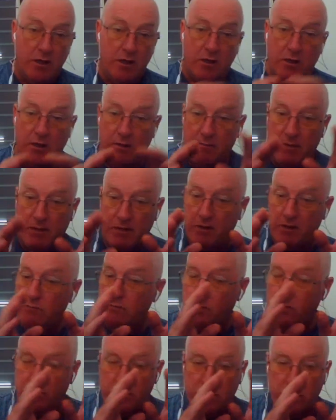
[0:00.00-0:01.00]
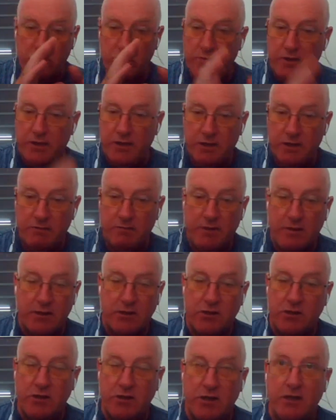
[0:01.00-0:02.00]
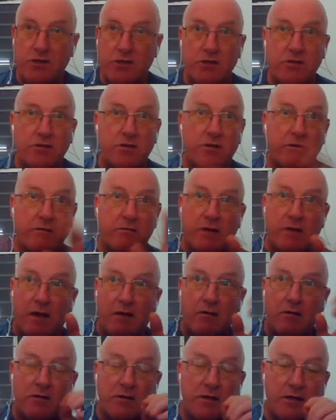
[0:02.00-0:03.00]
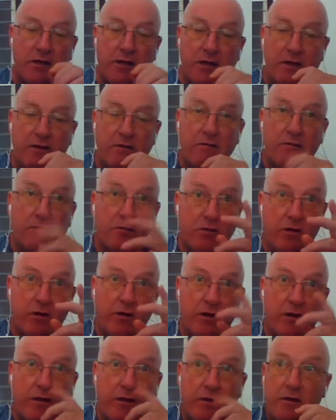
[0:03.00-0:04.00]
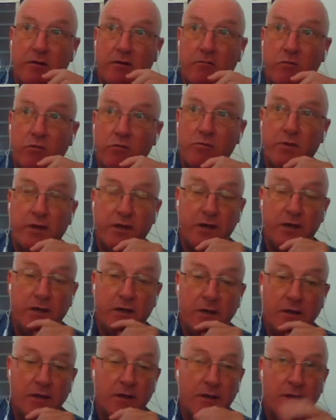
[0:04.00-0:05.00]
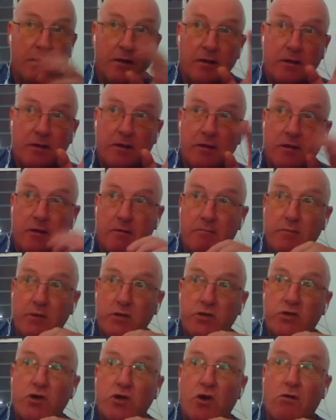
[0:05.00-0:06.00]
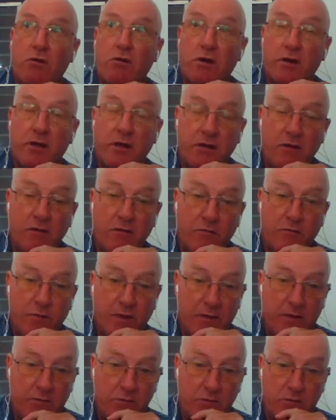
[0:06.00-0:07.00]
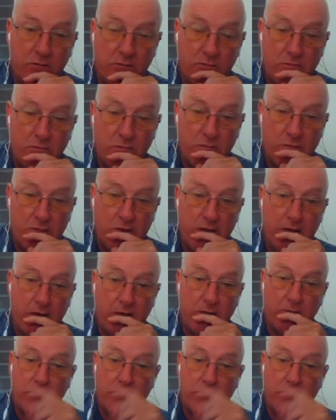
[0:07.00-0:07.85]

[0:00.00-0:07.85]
But there will still be combustion engines. I guarantee here in Thailand there will be the majority of people, and with